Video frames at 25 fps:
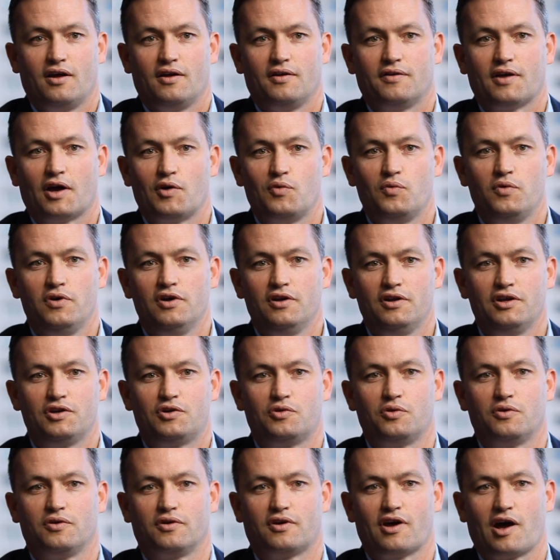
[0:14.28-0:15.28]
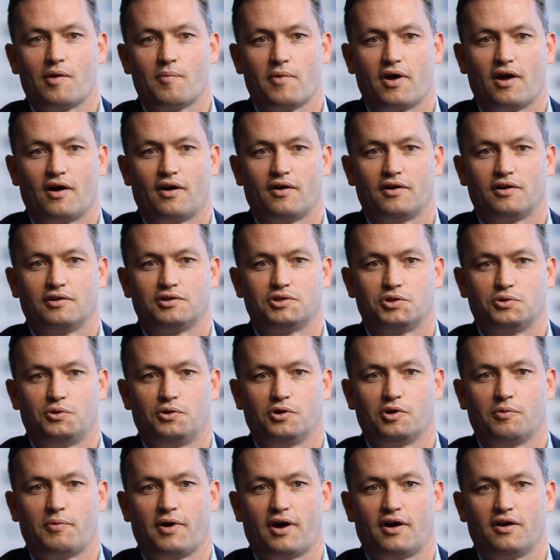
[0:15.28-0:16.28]
they really couldn't come out and
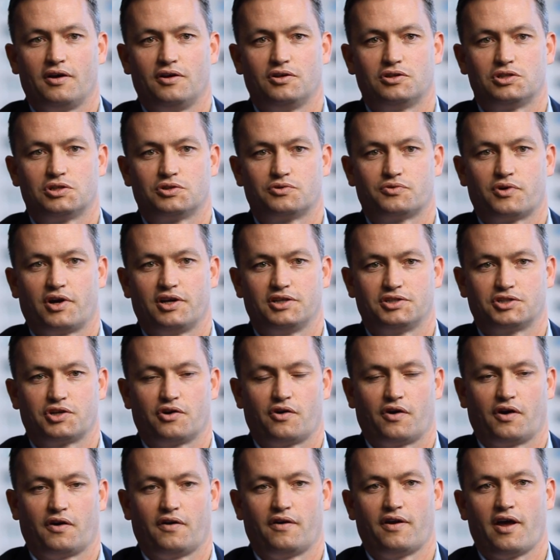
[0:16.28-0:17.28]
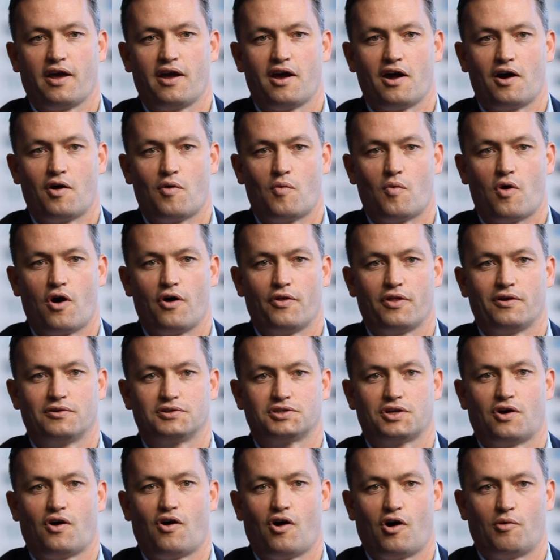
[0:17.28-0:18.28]
talk about interest rates going down while there was
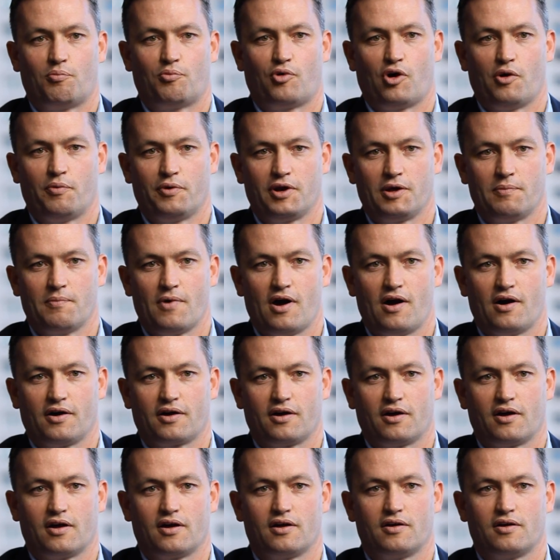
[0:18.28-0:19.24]
a hot property market